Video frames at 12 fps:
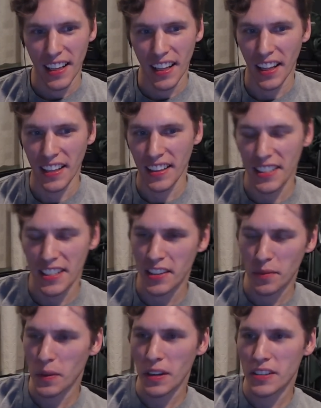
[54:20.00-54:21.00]
like this
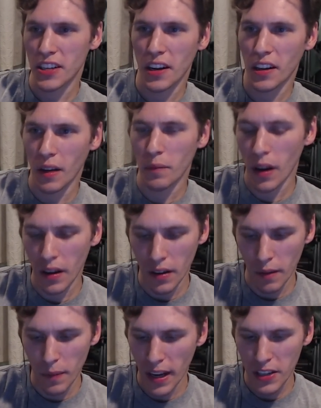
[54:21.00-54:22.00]
hasn't been a channel a,
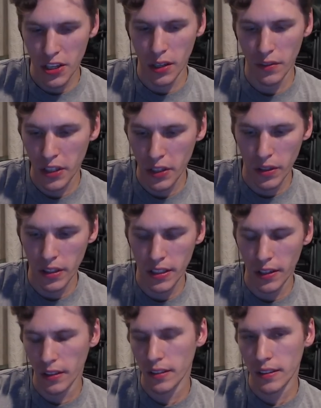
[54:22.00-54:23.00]
a main channel video in a
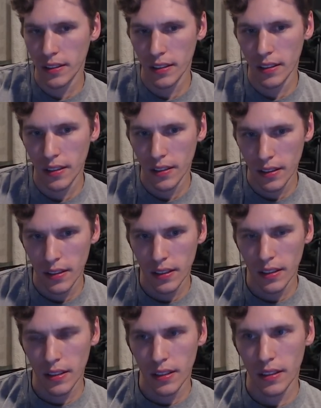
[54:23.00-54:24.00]
year
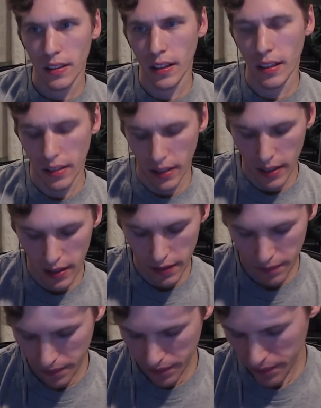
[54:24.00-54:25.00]
and like
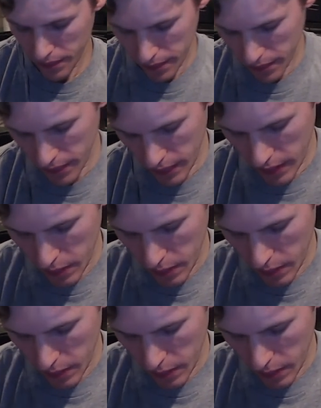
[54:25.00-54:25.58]
my